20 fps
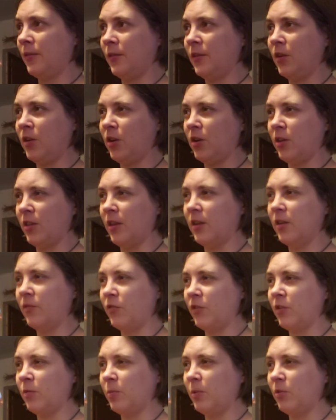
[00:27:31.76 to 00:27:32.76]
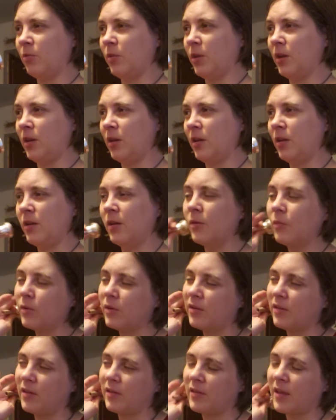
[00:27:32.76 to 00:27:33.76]
You hear the difference between? What
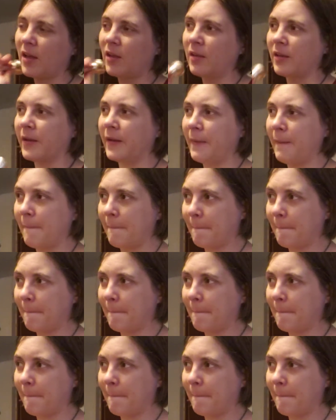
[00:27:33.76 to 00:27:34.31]
does it sound like?